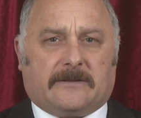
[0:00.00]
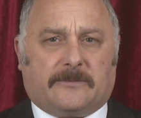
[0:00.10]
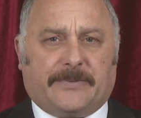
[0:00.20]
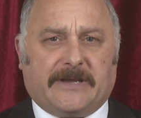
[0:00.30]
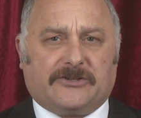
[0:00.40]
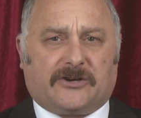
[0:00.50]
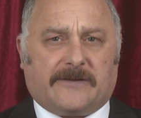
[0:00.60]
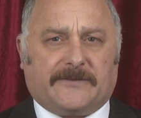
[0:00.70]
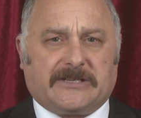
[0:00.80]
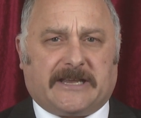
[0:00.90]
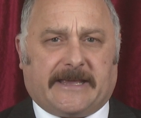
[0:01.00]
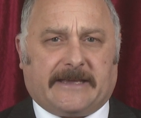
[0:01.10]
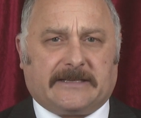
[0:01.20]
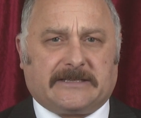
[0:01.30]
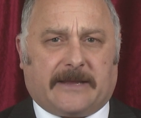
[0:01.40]
The big drivers
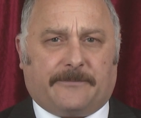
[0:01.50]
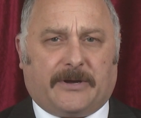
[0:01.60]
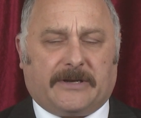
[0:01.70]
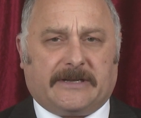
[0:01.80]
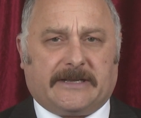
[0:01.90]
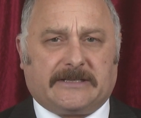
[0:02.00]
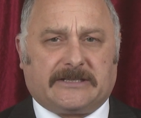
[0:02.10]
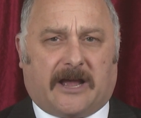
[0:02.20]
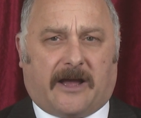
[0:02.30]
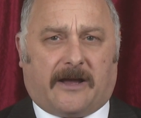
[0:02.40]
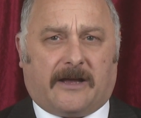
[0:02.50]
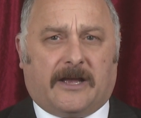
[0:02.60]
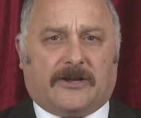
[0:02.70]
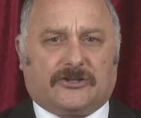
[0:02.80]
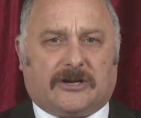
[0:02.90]
here, say pundits, are
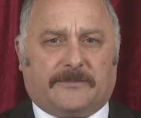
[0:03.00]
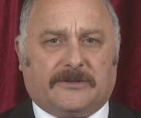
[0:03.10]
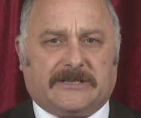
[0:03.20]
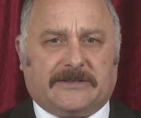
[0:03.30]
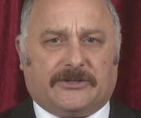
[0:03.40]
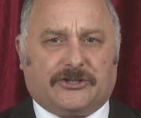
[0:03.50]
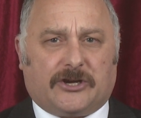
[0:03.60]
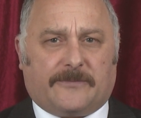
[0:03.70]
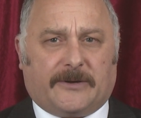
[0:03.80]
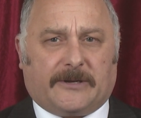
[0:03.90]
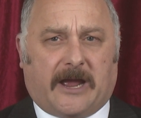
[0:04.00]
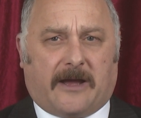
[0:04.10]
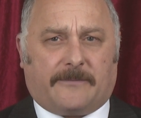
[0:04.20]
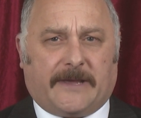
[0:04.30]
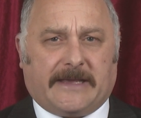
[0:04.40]
troubles in the German
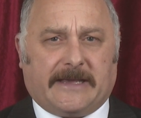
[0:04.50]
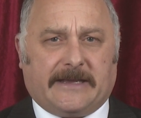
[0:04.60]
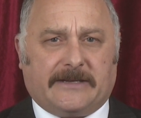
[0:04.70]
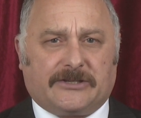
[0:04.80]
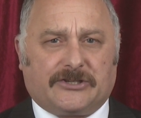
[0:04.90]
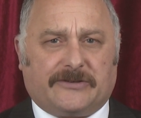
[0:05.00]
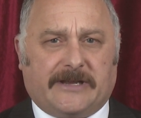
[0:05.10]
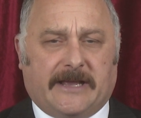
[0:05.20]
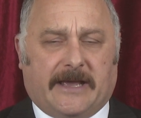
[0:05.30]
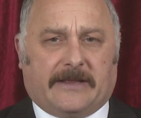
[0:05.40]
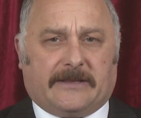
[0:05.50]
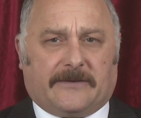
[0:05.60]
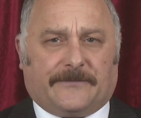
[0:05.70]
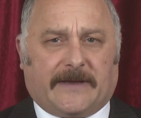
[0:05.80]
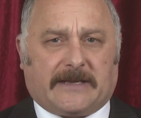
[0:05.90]
car-making industry, the
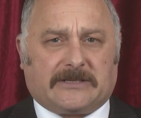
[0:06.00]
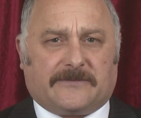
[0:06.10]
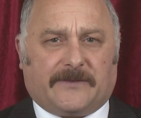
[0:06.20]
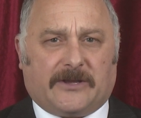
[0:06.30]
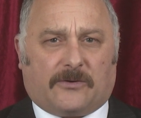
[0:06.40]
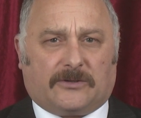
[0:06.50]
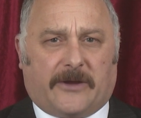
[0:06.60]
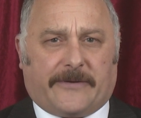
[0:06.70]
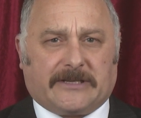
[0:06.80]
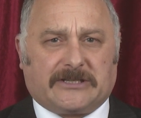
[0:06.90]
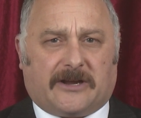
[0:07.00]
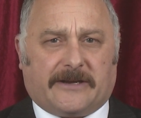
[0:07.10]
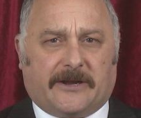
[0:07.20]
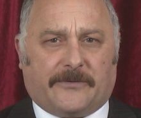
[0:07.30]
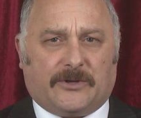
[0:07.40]
effects of the ongoing
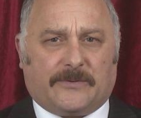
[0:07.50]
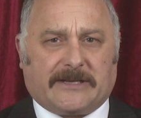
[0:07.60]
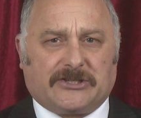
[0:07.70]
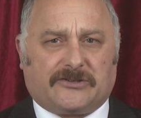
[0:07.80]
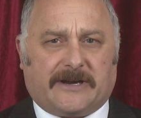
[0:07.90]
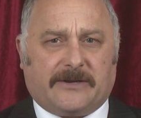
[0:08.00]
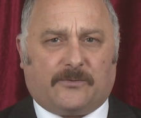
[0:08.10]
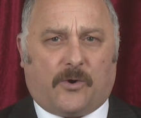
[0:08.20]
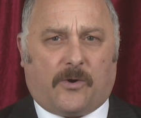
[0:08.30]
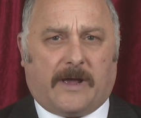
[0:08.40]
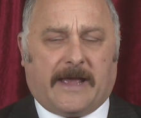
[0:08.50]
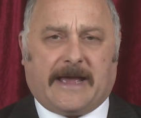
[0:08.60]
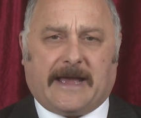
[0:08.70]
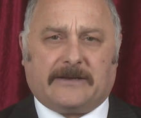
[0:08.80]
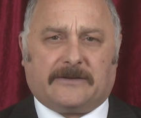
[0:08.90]
Sino-US trade war,
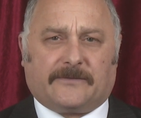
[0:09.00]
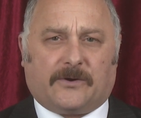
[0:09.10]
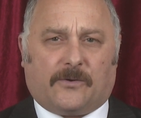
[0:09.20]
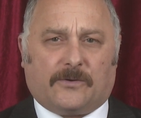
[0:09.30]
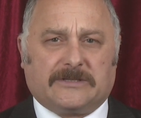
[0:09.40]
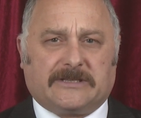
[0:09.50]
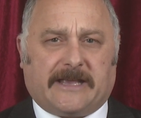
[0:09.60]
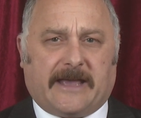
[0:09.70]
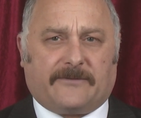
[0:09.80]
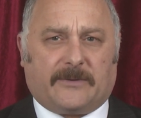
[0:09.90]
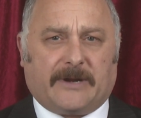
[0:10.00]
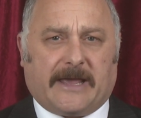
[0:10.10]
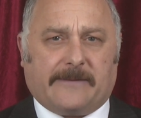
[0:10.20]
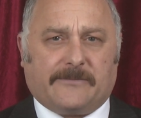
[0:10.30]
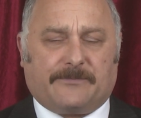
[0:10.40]
and of course the
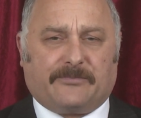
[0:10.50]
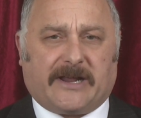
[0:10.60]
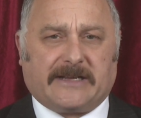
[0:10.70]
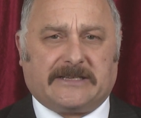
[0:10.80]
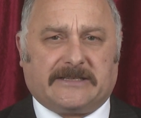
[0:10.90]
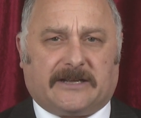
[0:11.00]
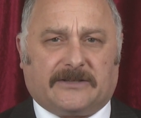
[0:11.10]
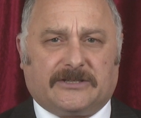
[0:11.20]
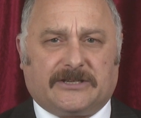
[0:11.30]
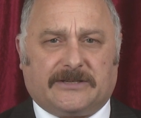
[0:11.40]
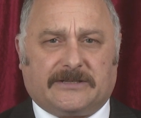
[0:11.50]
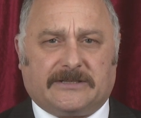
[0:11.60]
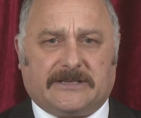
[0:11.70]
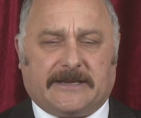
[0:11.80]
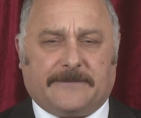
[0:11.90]
ever-blamed Brexit
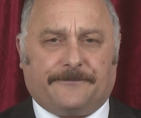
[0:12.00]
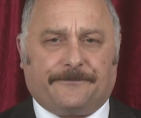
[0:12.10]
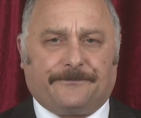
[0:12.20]
uncertainty.